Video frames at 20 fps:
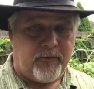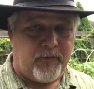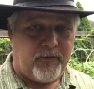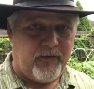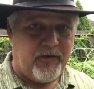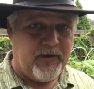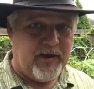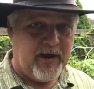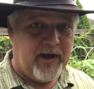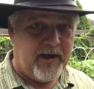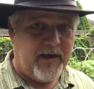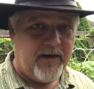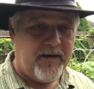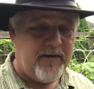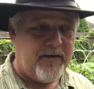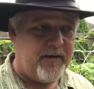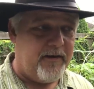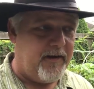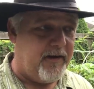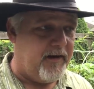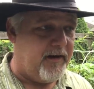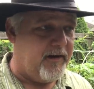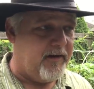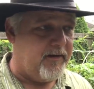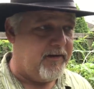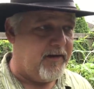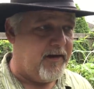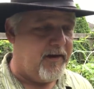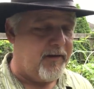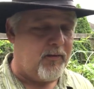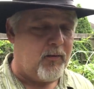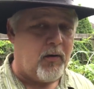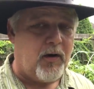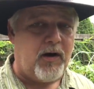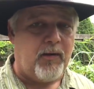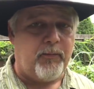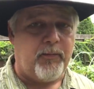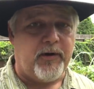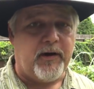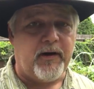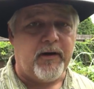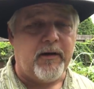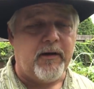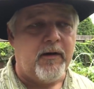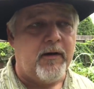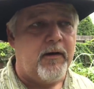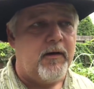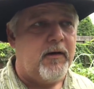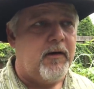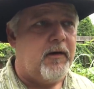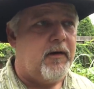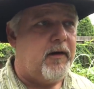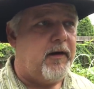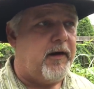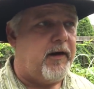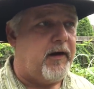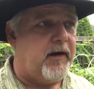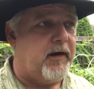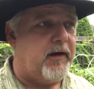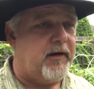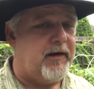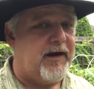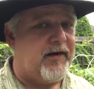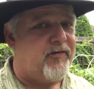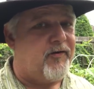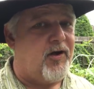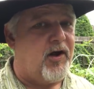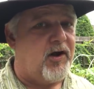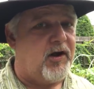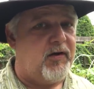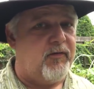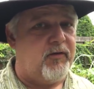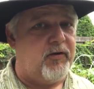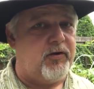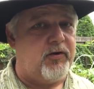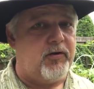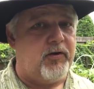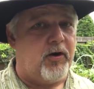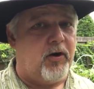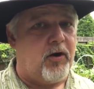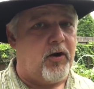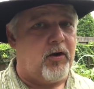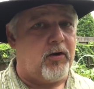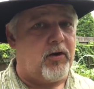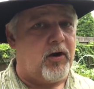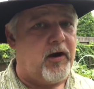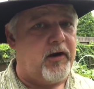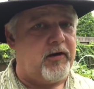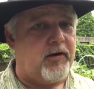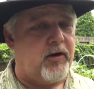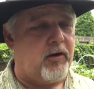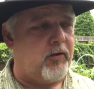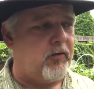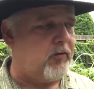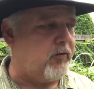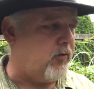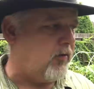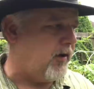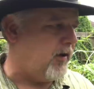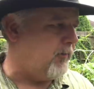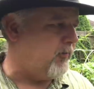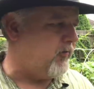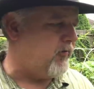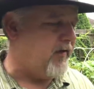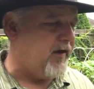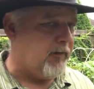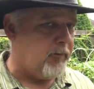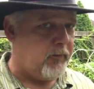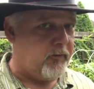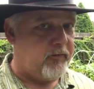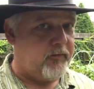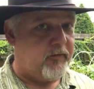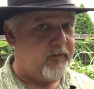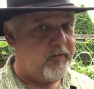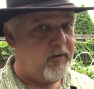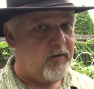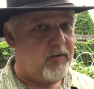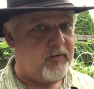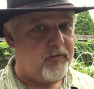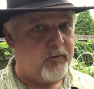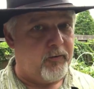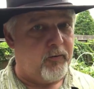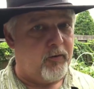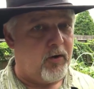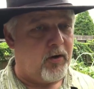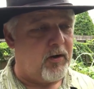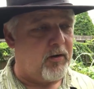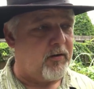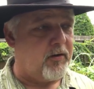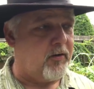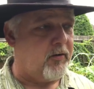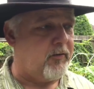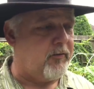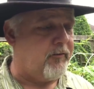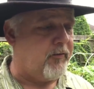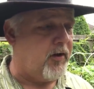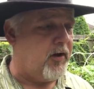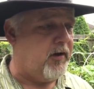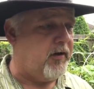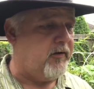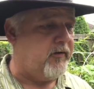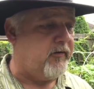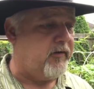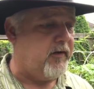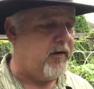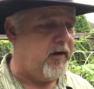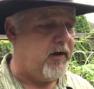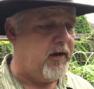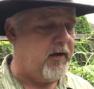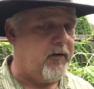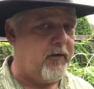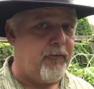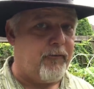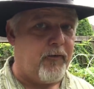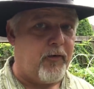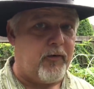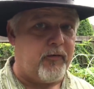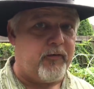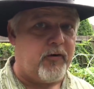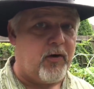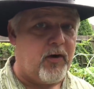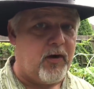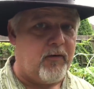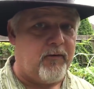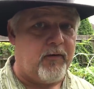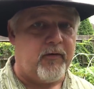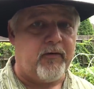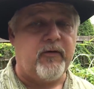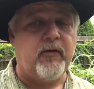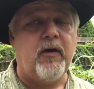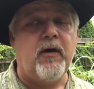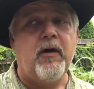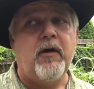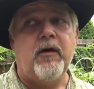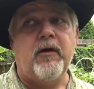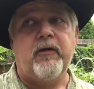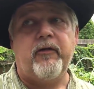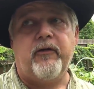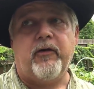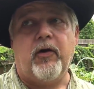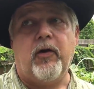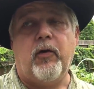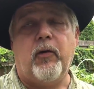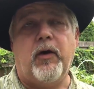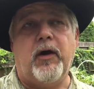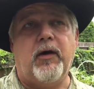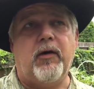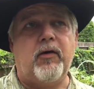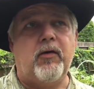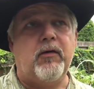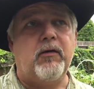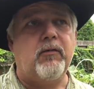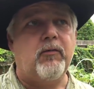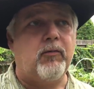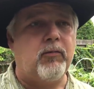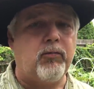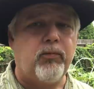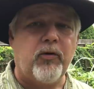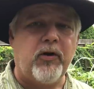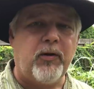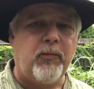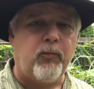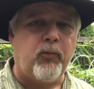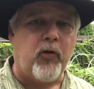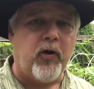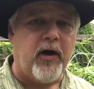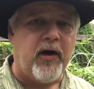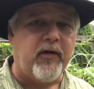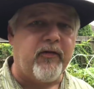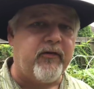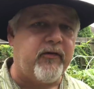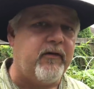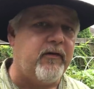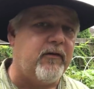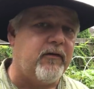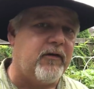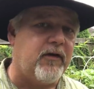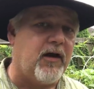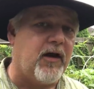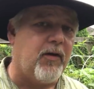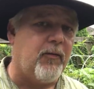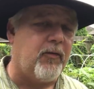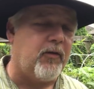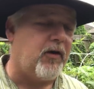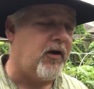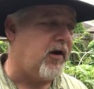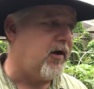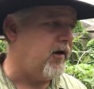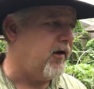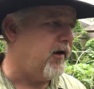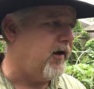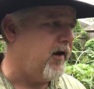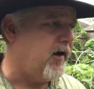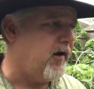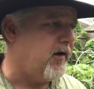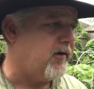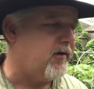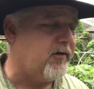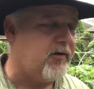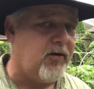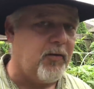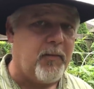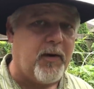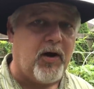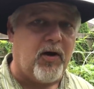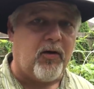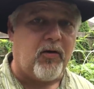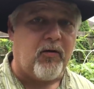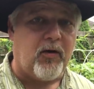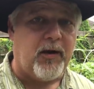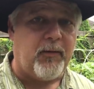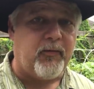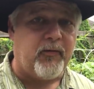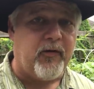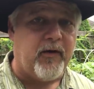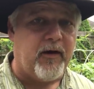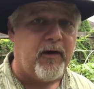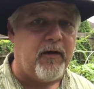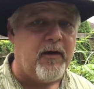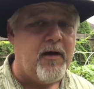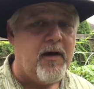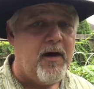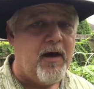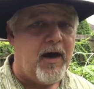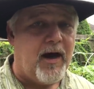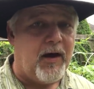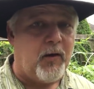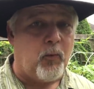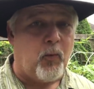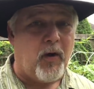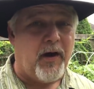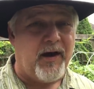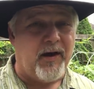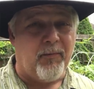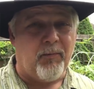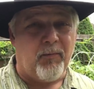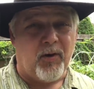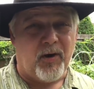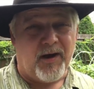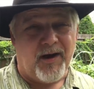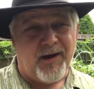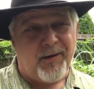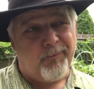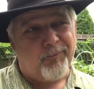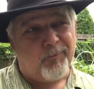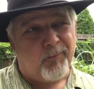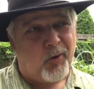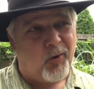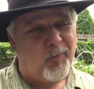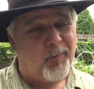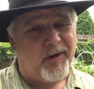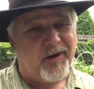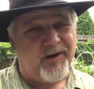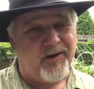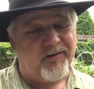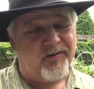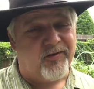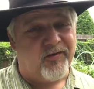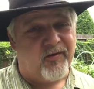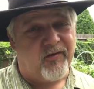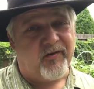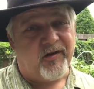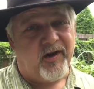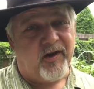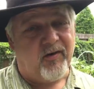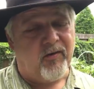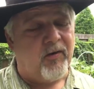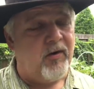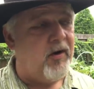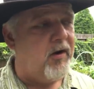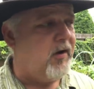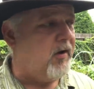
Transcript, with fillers: for today and uh, quite a bit. And that's not even our light colored grapes. That was just our two dark colored vines and the first harvest. So uh, pretty impressed. Got a, got a uh, good amount of grapes there. I'd weigh them, but I broke my kitchen scale.